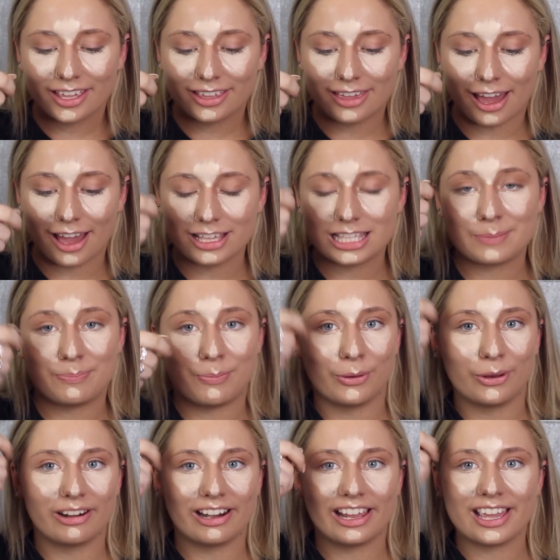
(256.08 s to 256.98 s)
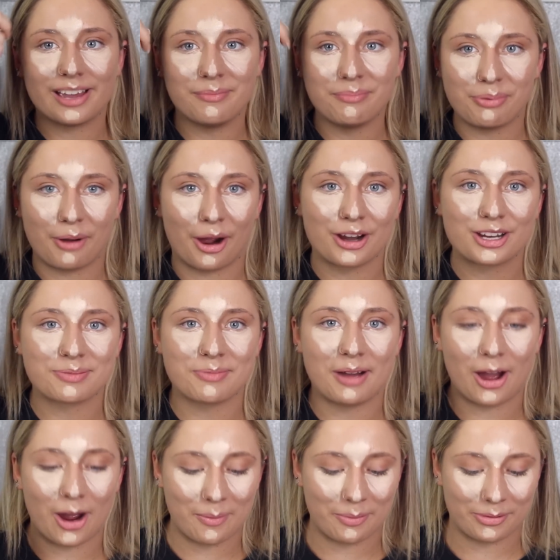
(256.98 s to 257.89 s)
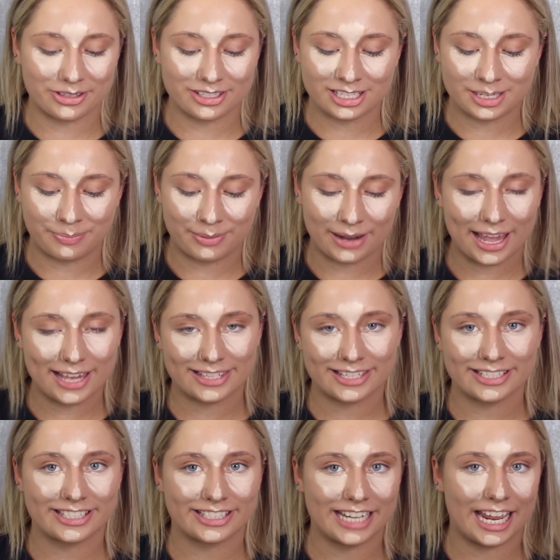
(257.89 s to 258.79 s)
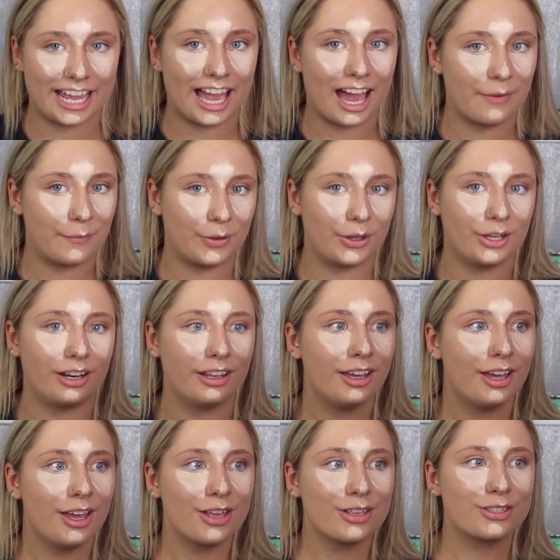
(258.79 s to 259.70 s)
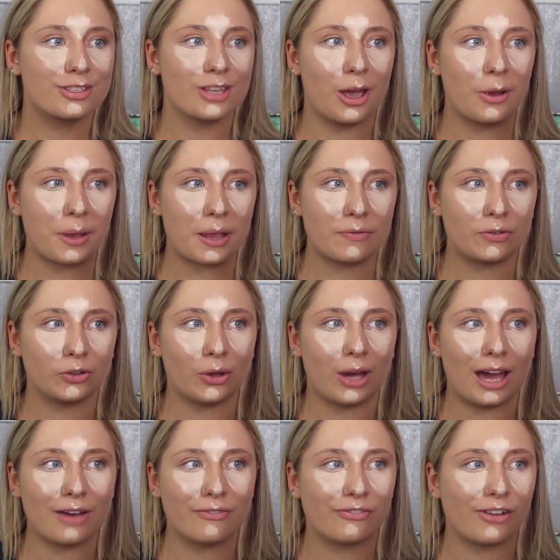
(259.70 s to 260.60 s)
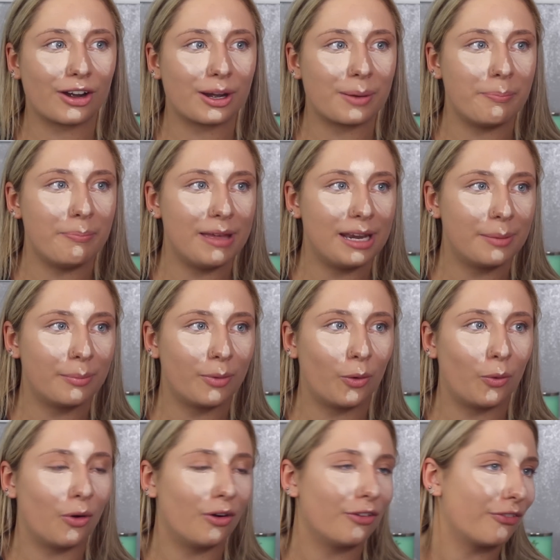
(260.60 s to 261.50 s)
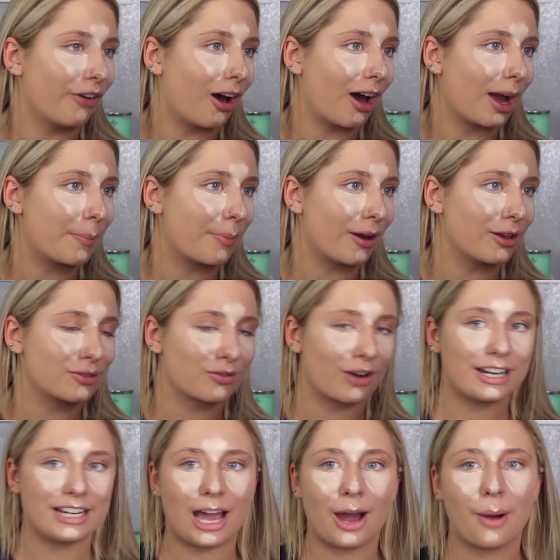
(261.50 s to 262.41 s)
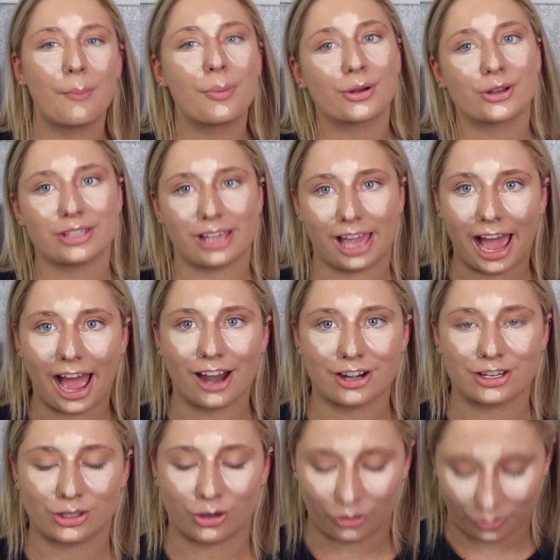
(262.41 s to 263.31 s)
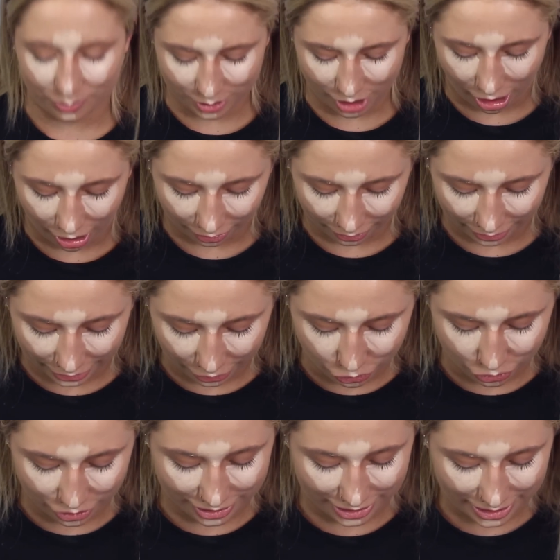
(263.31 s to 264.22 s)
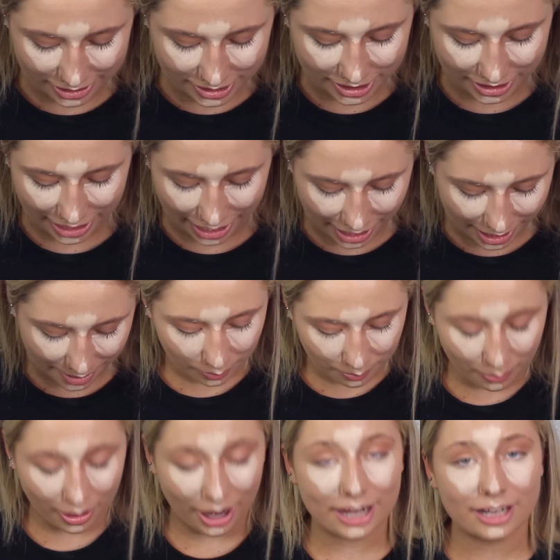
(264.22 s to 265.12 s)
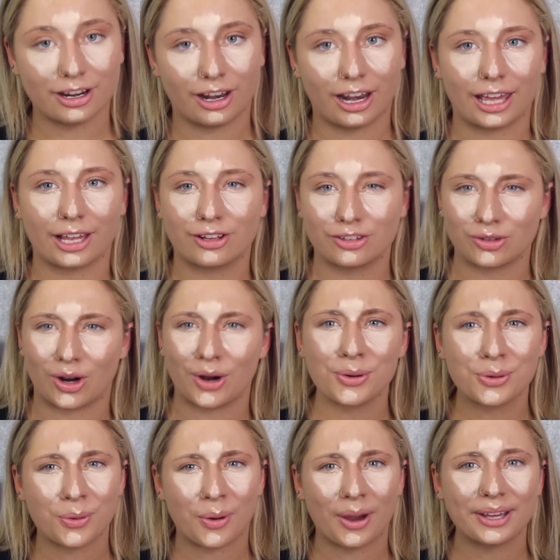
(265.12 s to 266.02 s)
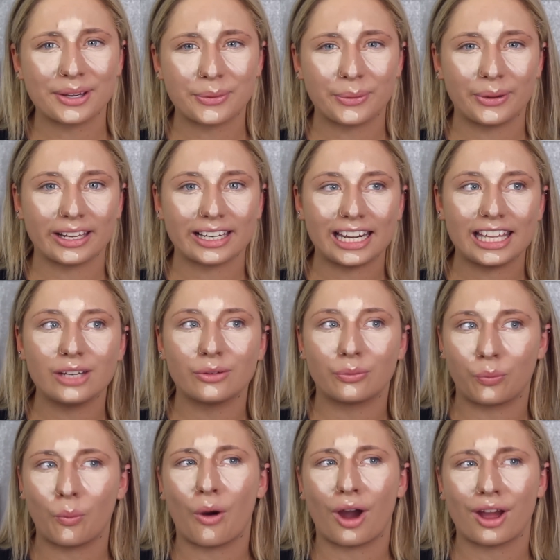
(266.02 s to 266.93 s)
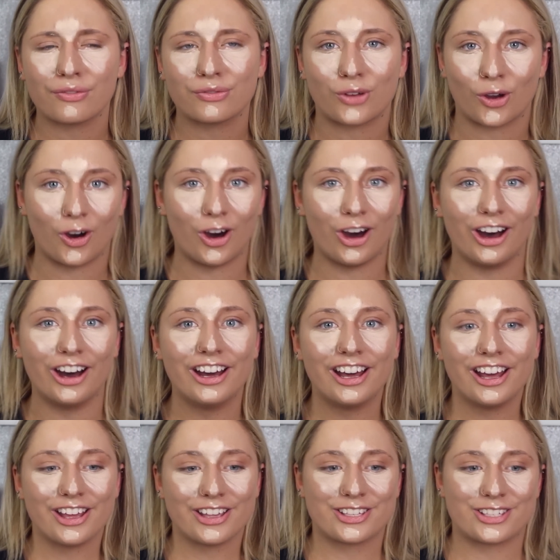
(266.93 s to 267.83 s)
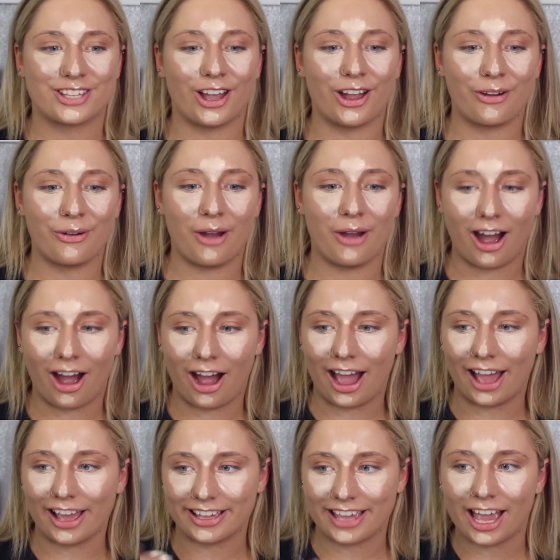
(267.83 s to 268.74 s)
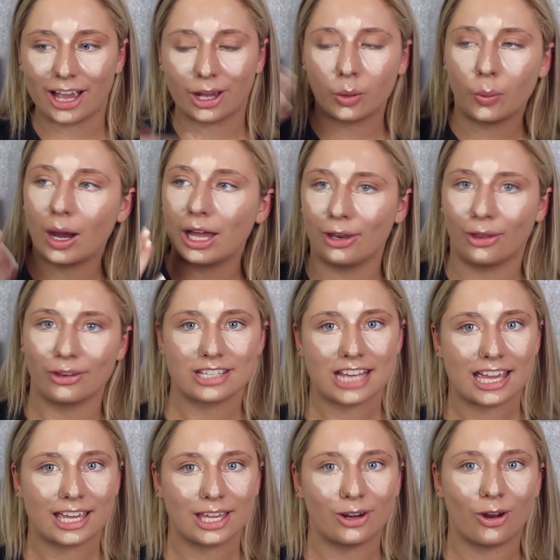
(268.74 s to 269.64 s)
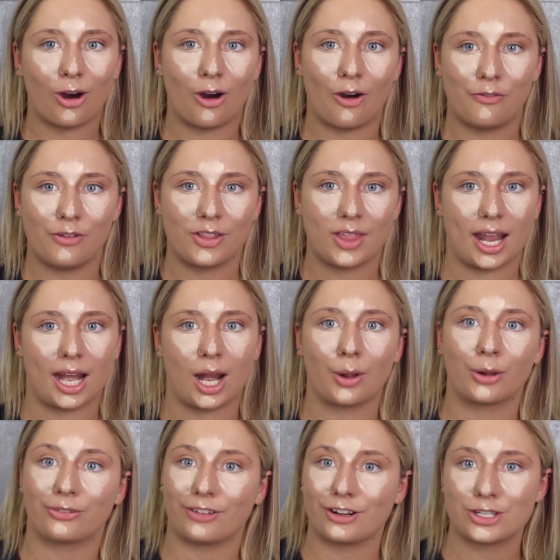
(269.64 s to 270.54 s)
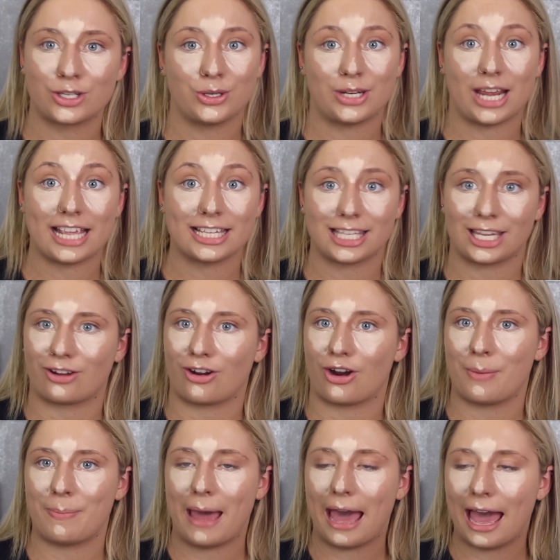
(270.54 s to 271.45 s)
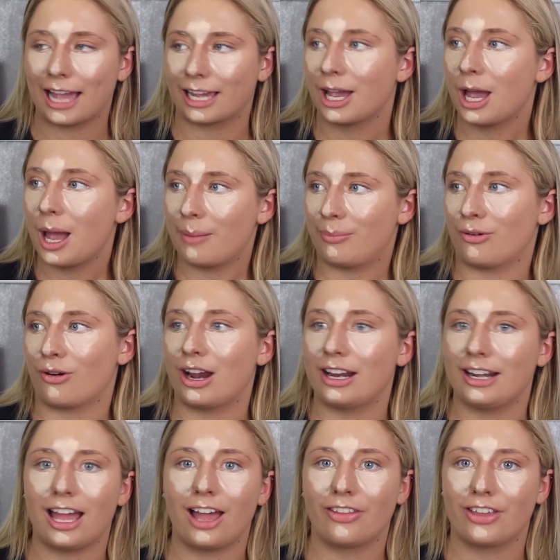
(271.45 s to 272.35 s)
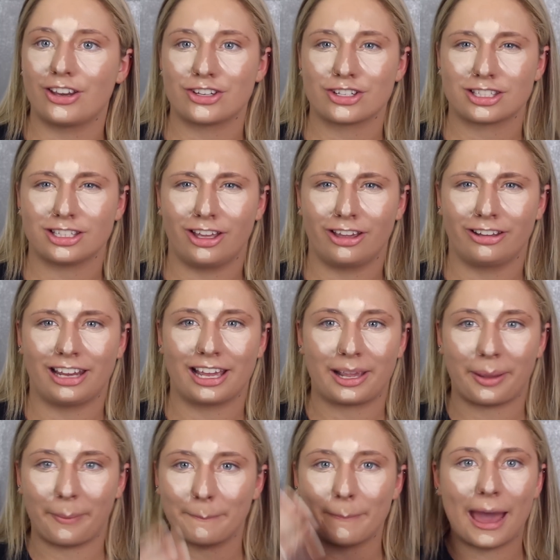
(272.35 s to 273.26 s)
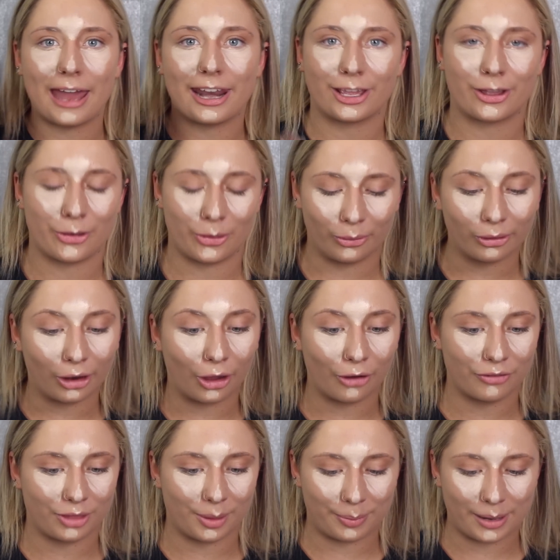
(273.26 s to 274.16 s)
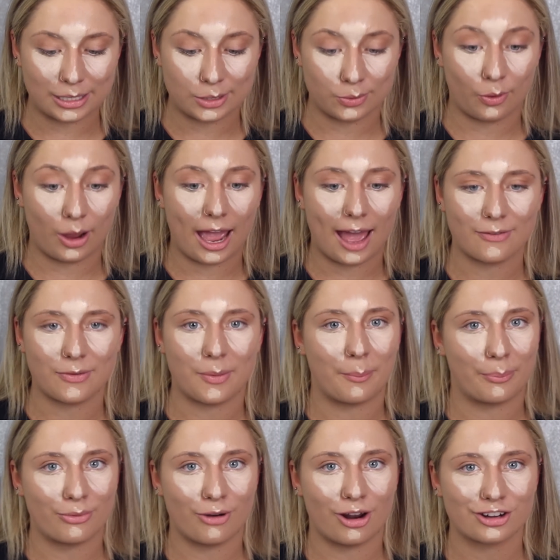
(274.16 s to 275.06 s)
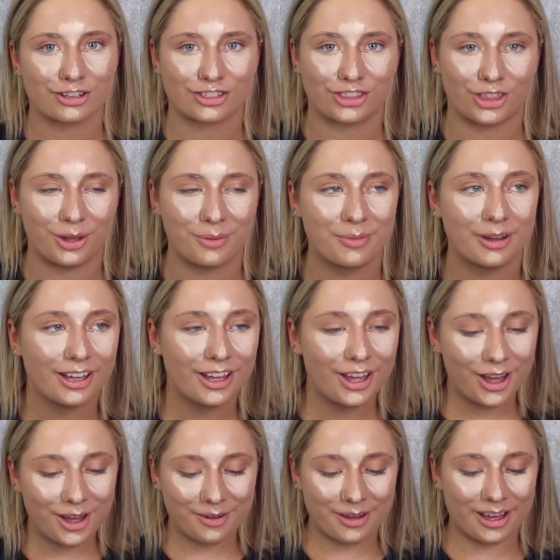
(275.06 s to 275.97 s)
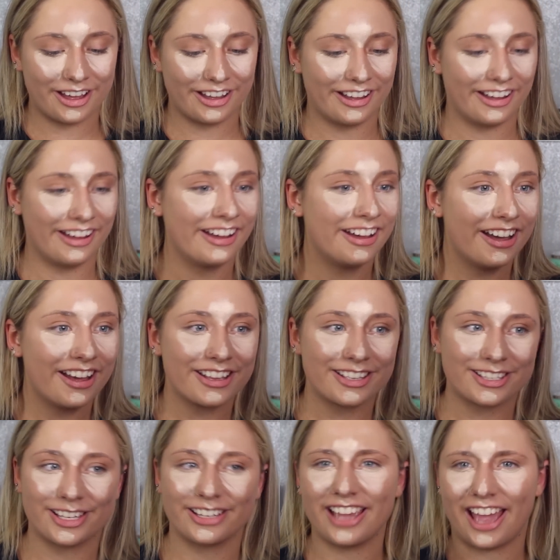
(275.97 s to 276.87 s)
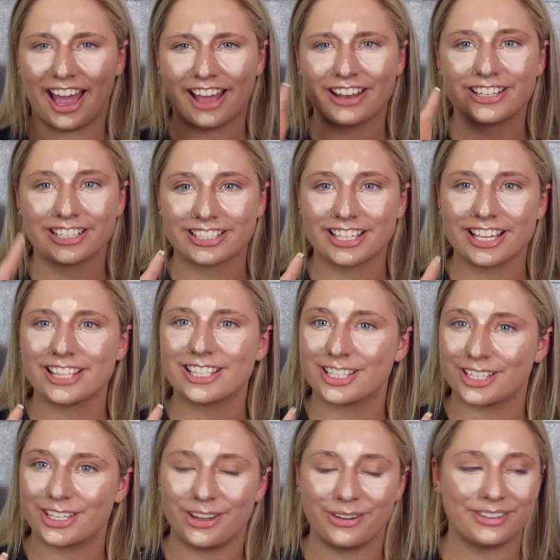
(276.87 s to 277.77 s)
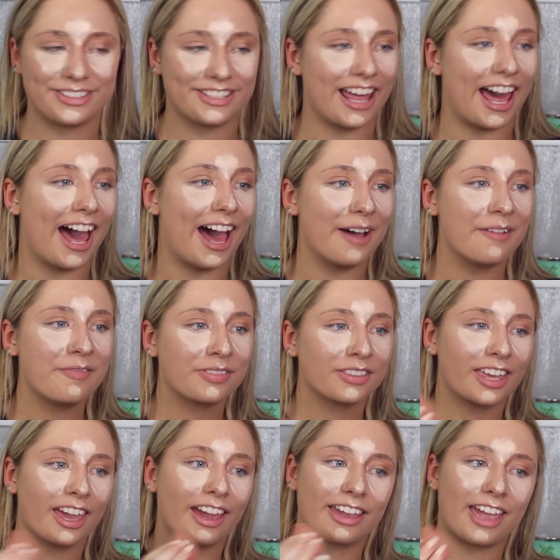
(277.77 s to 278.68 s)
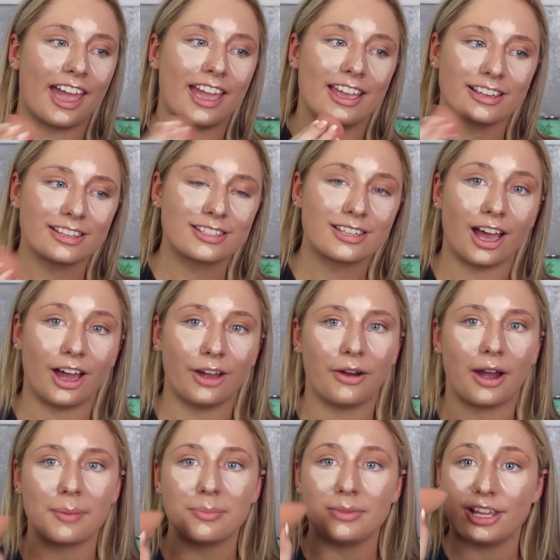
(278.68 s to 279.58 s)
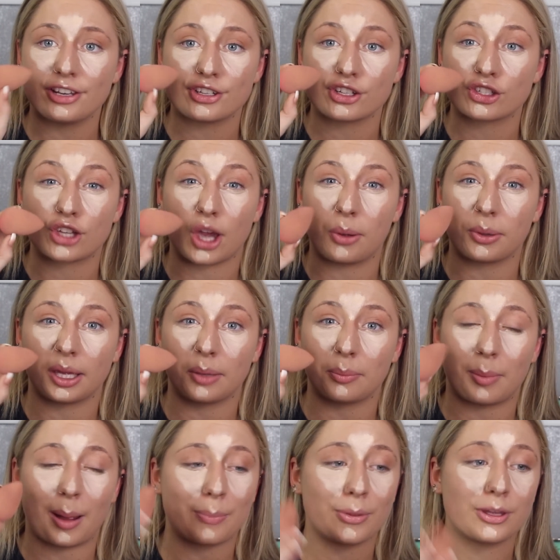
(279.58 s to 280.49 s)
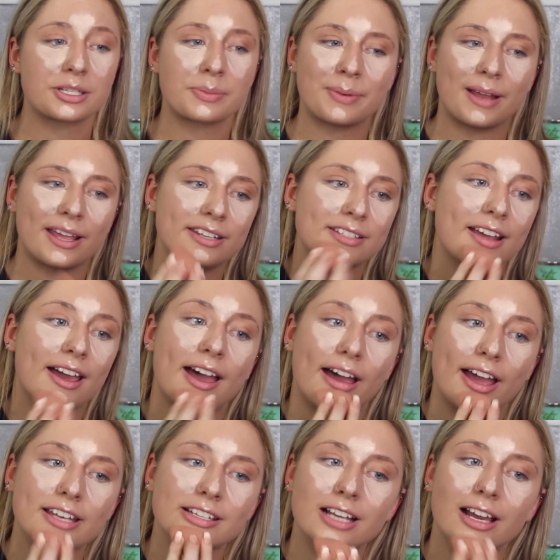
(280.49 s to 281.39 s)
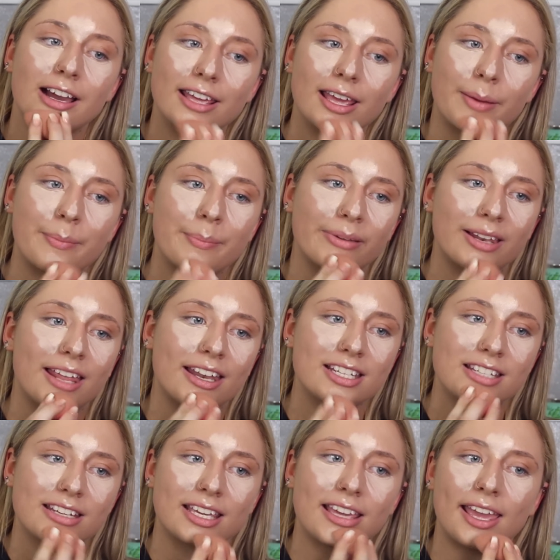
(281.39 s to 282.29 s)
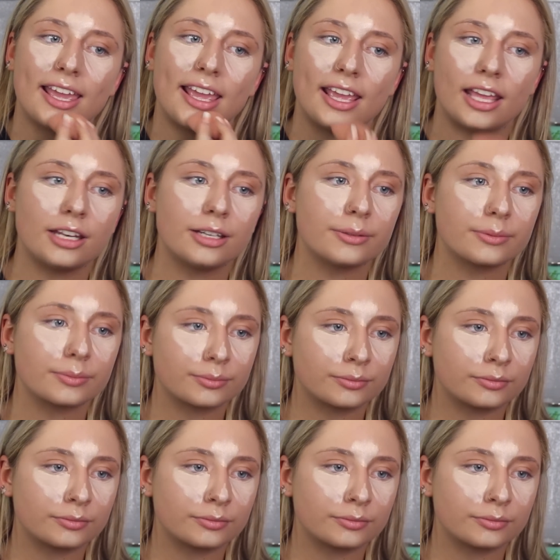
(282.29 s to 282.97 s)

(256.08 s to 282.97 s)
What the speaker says: get a spoolie and brush my eyebrows into place, and today I haven't. So even though I have very minimal of eyebrows right now because I actually got them done literally yesterday, mine like grow quite quickly of what I've got. So I get quite a lot taken off, and then like within 2 days they grow back. But right now they just look like mannequin all over the place where I haven't brushed them. So yeah, just excuse that. Okay, so I'm literally just going in with my beauty blender and I am blending in